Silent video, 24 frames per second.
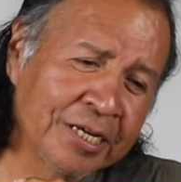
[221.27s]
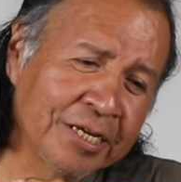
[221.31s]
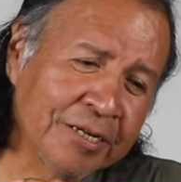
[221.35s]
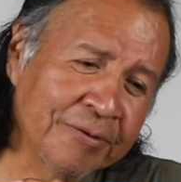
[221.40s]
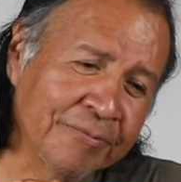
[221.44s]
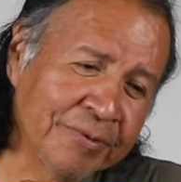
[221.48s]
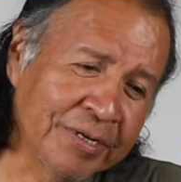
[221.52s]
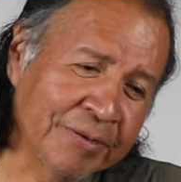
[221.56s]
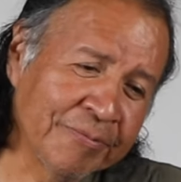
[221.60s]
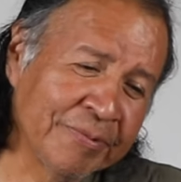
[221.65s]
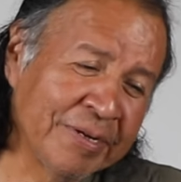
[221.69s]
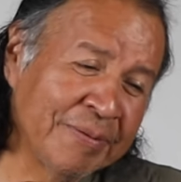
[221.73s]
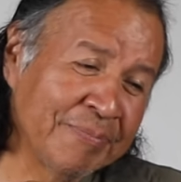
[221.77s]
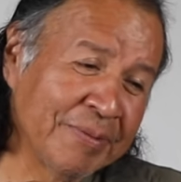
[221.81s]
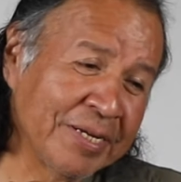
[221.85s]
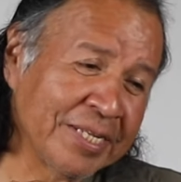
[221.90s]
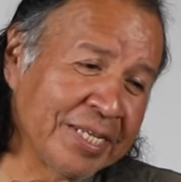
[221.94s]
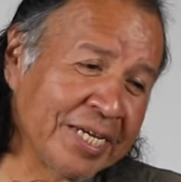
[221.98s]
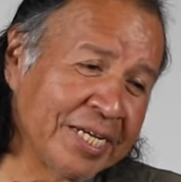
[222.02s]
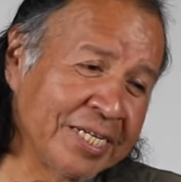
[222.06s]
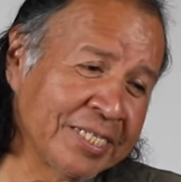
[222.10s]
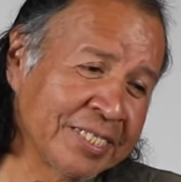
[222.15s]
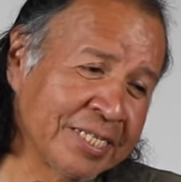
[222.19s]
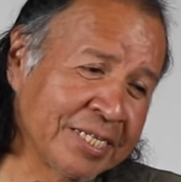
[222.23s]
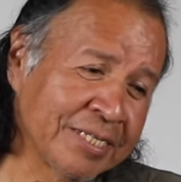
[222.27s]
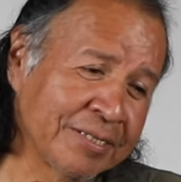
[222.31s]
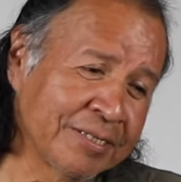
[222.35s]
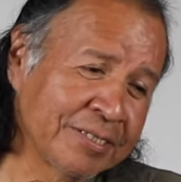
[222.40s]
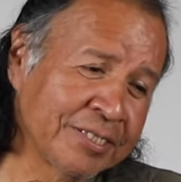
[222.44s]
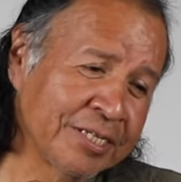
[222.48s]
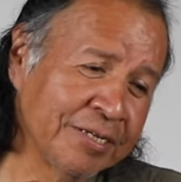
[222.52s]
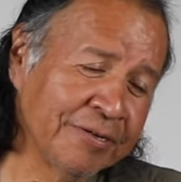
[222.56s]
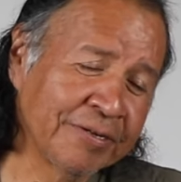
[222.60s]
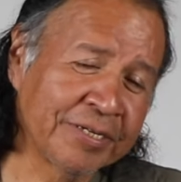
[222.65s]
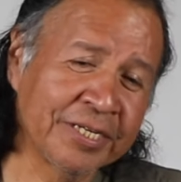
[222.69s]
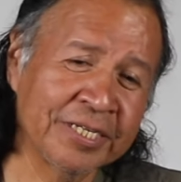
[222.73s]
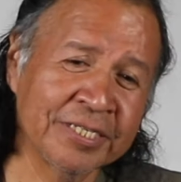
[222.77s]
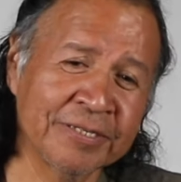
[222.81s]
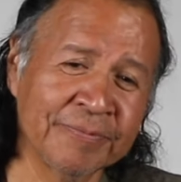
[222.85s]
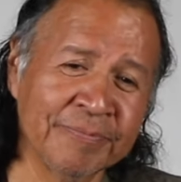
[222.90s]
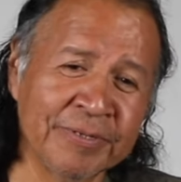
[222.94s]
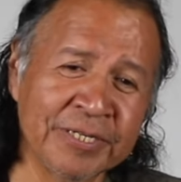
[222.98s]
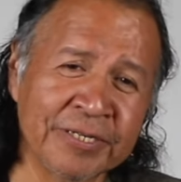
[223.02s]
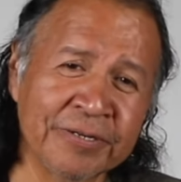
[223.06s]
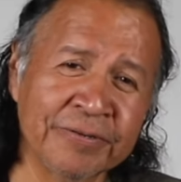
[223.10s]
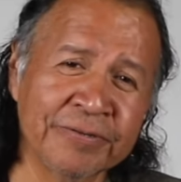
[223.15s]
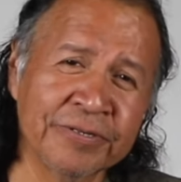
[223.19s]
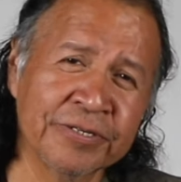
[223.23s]
And what I mean by that is that Cherokees have
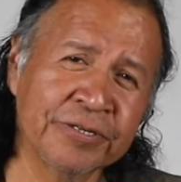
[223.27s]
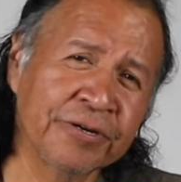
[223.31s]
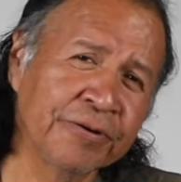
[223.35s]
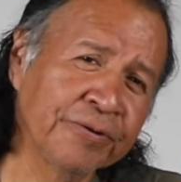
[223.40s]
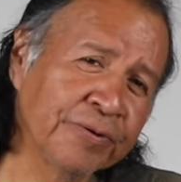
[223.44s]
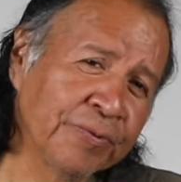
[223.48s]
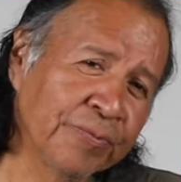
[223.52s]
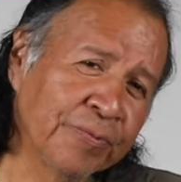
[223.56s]
been known to go